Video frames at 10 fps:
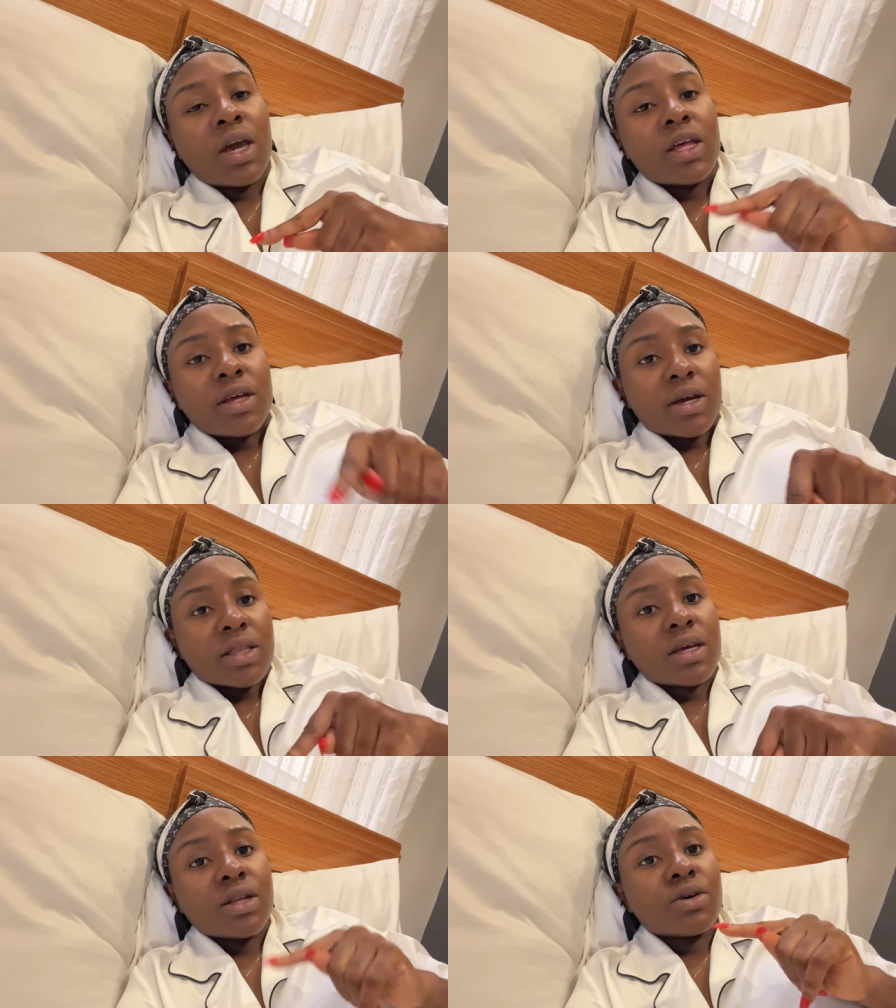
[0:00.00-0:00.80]
any other
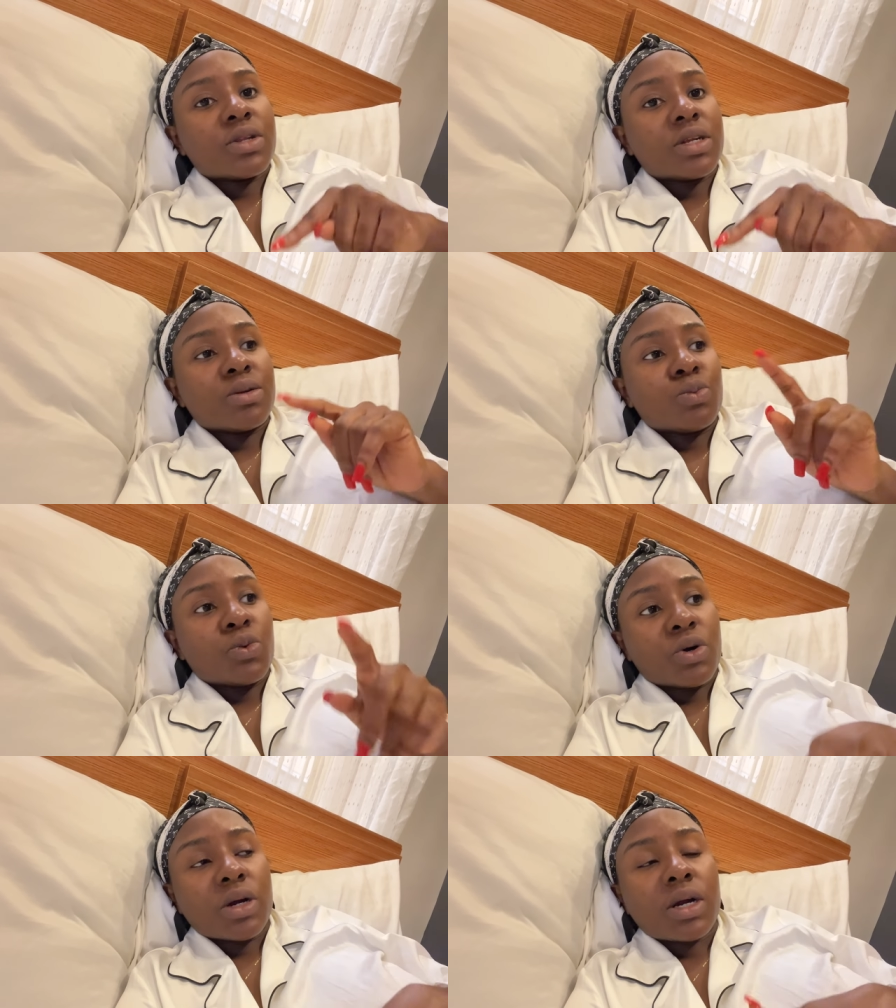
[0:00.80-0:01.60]
thing other than
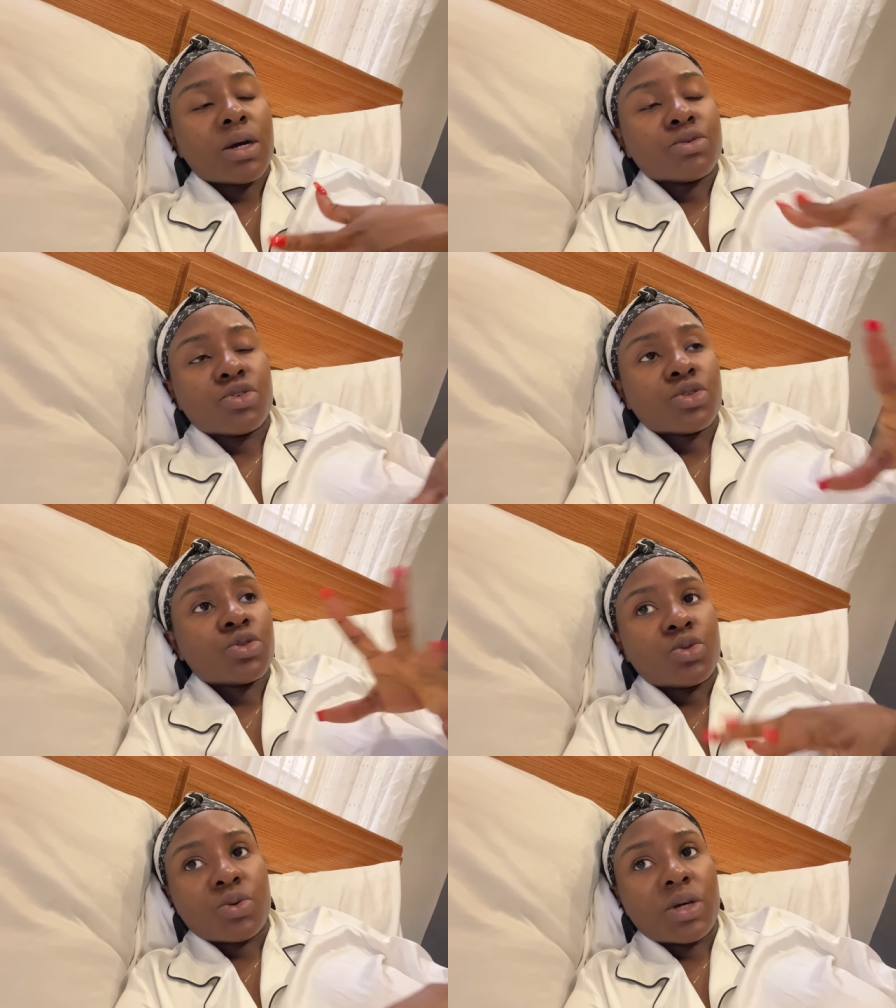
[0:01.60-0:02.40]
work, I'll
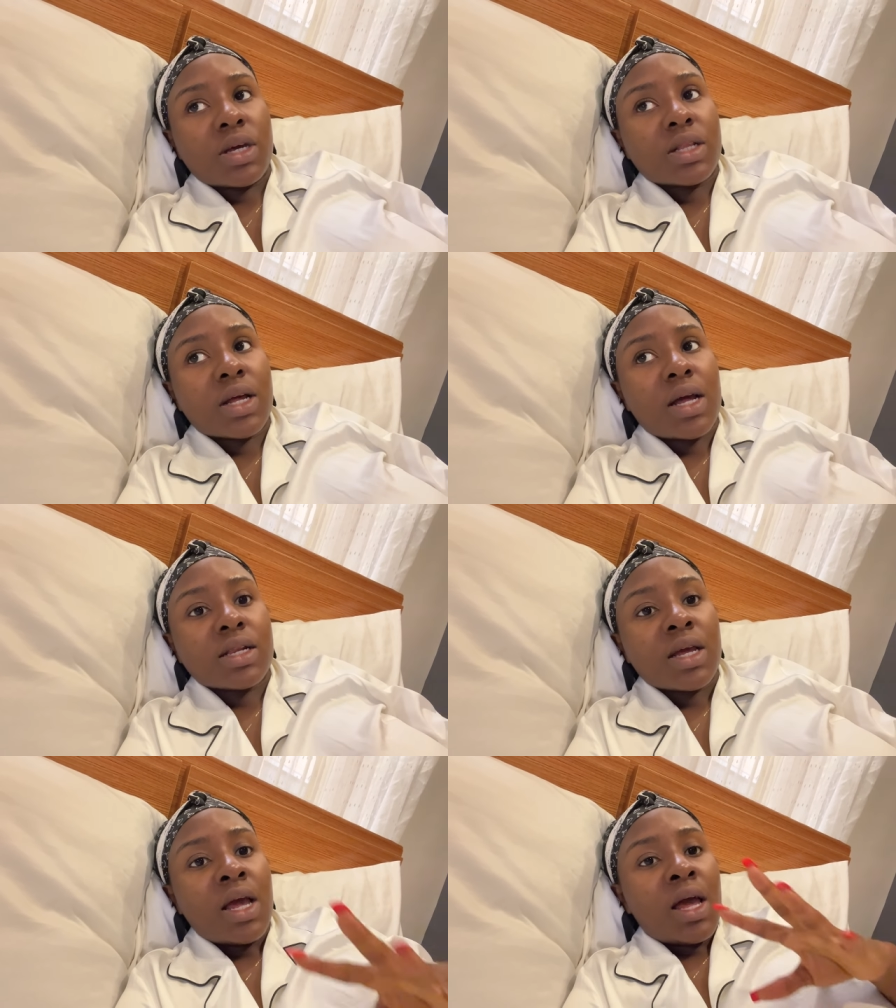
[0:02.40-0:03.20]
just do it.
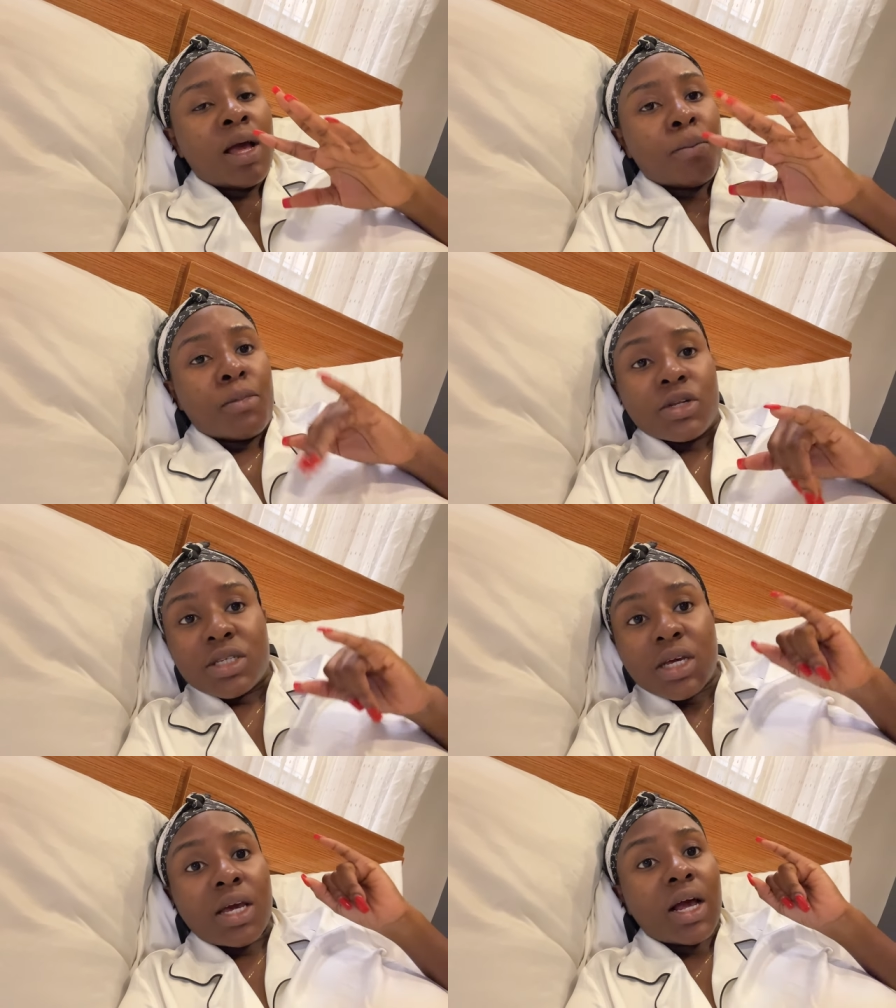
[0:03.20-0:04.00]
And Monday